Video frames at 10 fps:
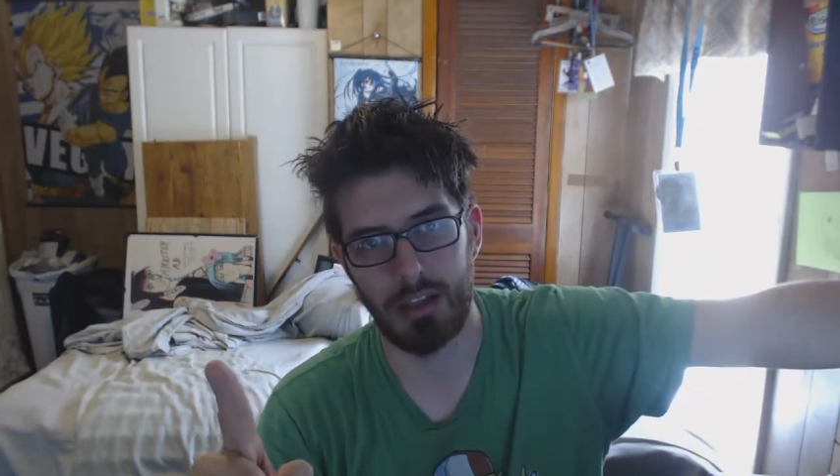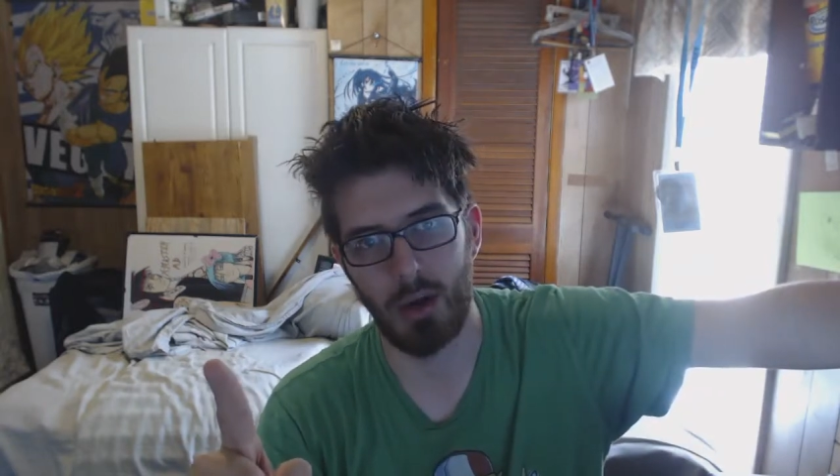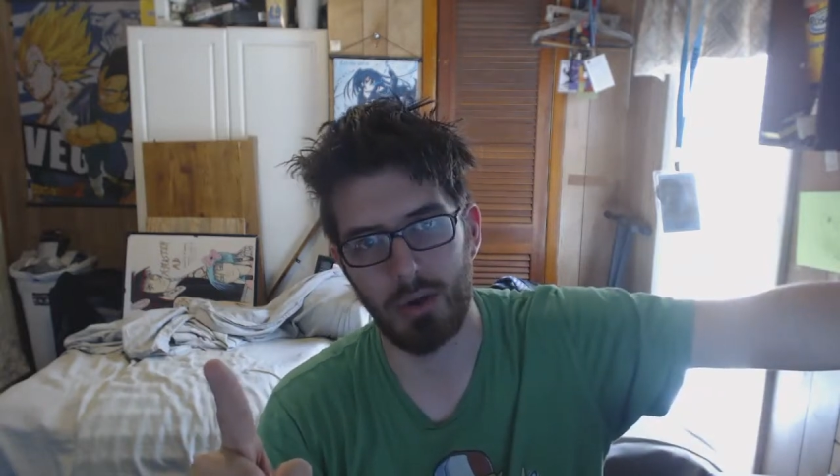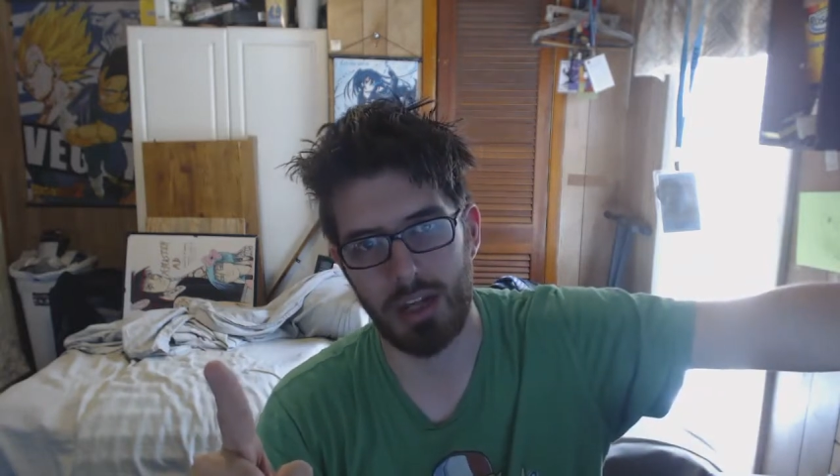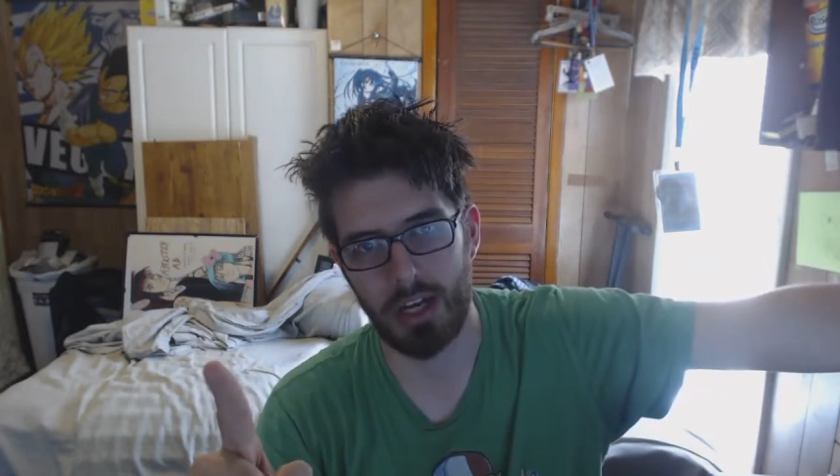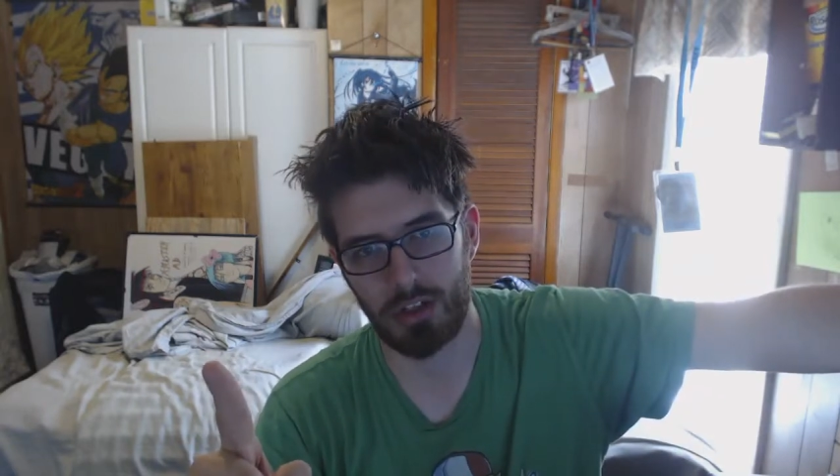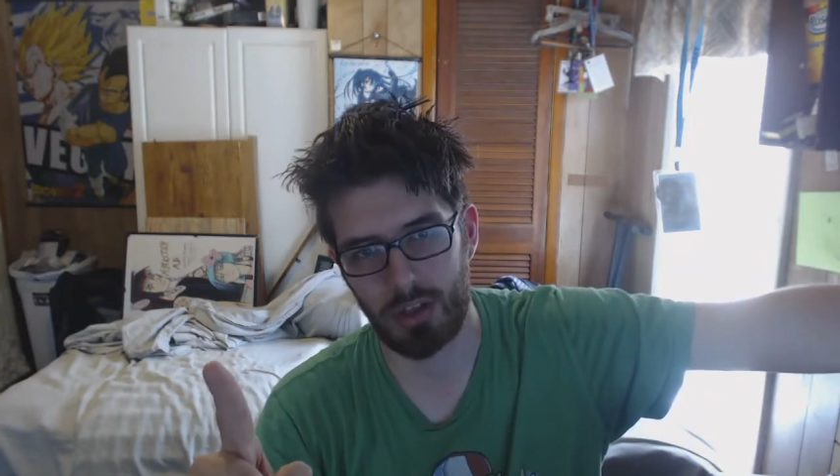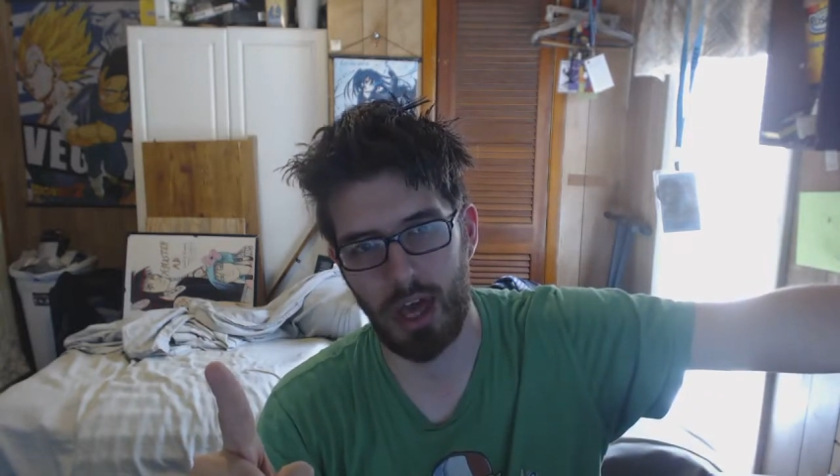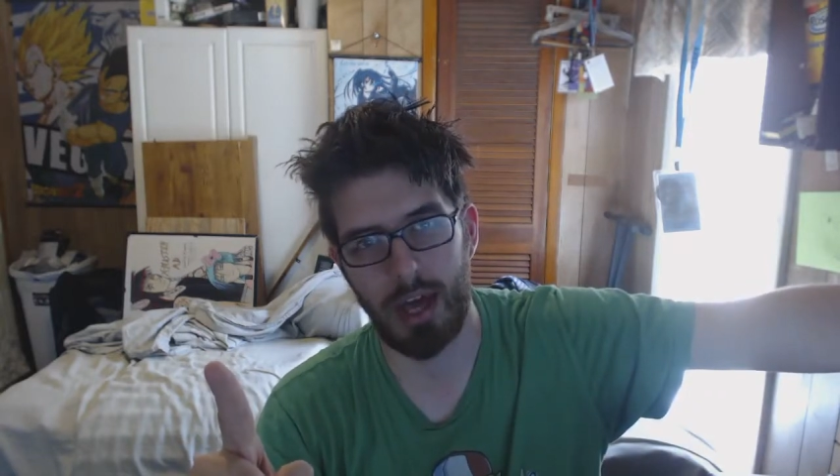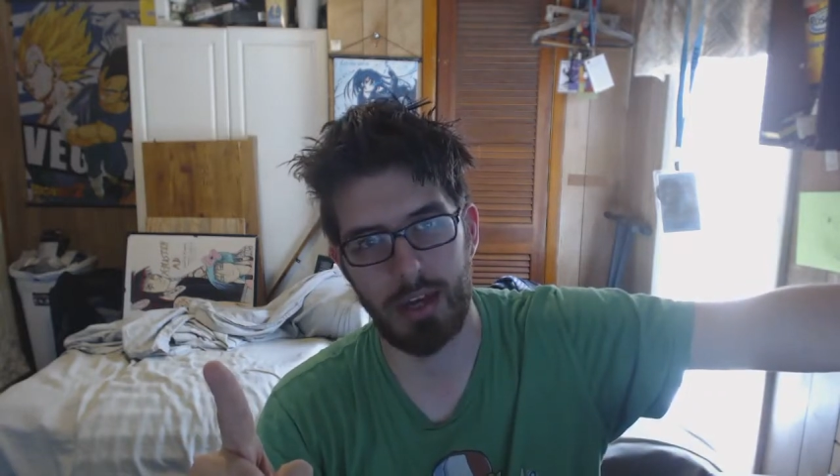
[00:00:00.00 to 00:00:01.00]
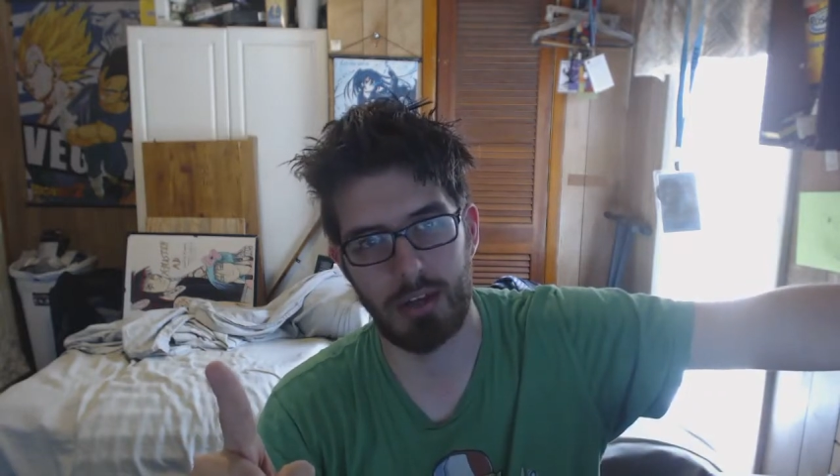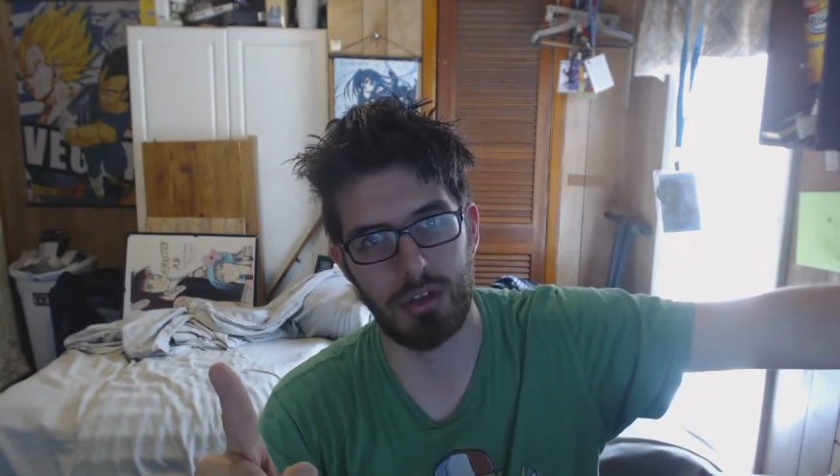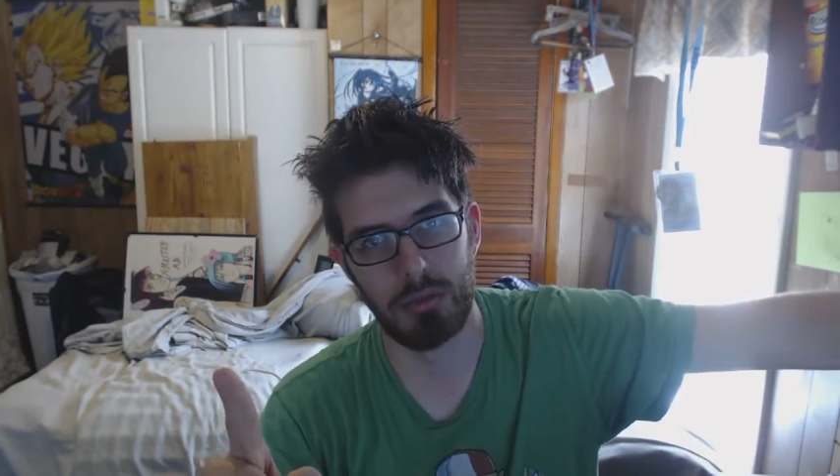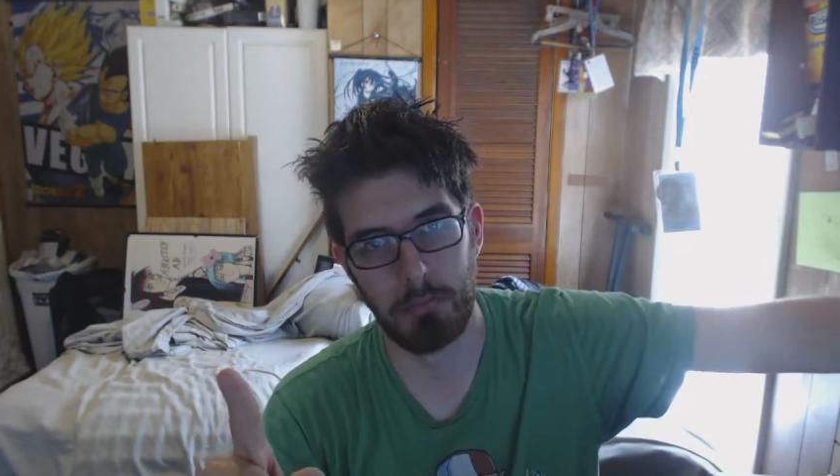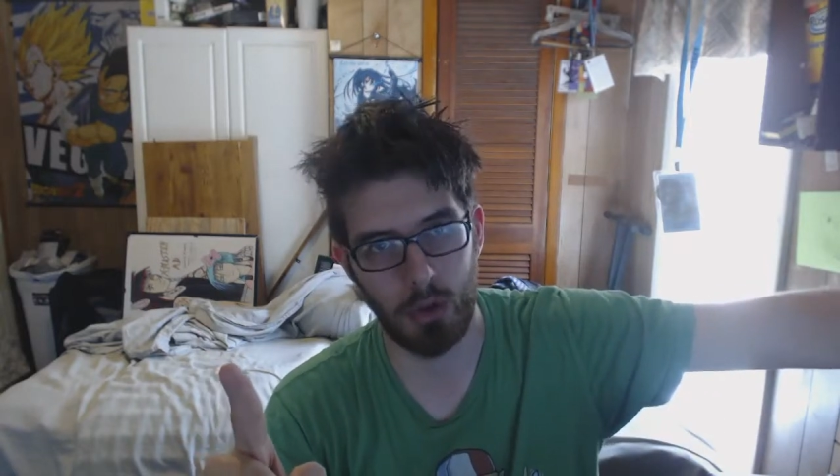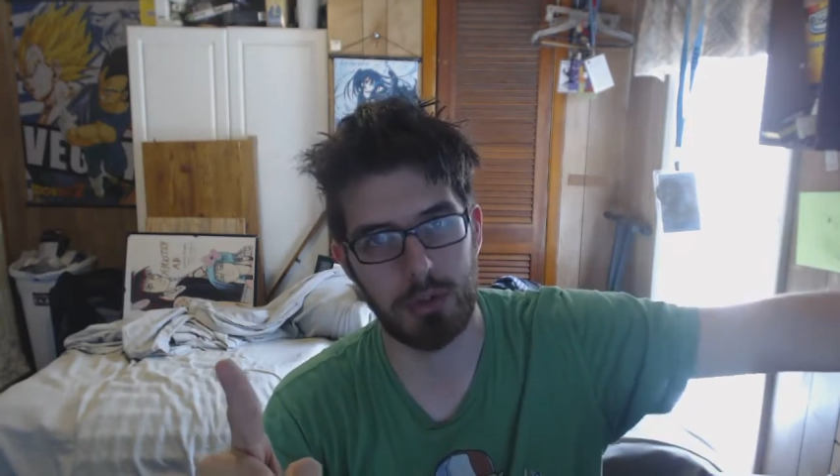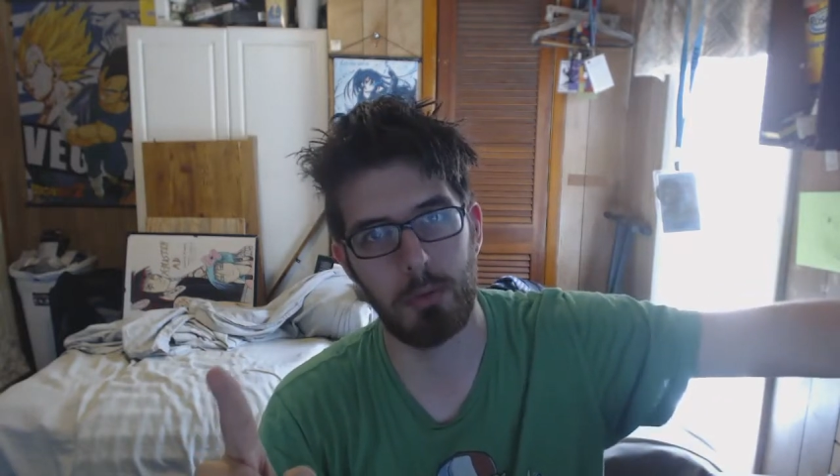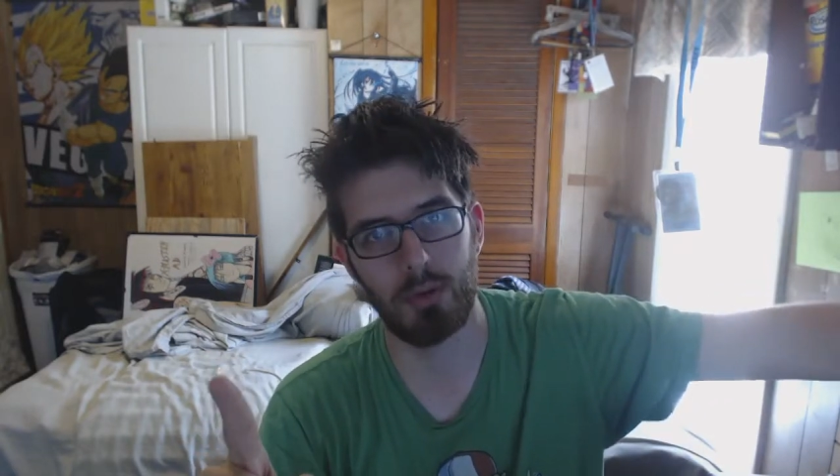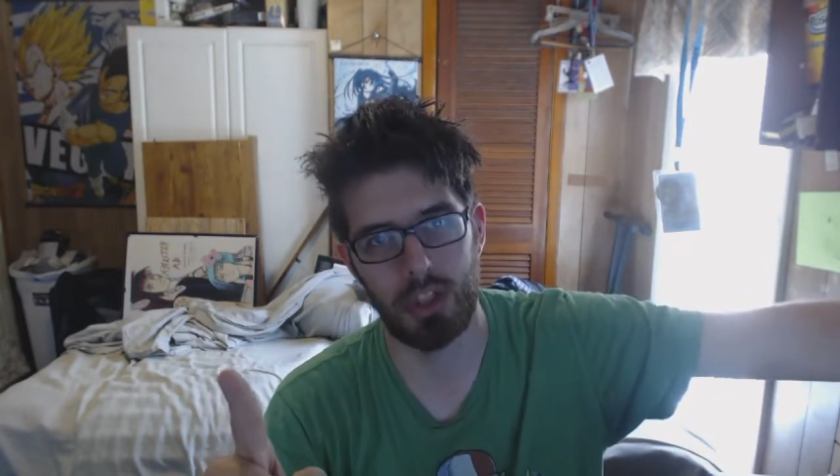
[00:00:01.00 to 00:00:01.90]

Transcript: Those actually had multiple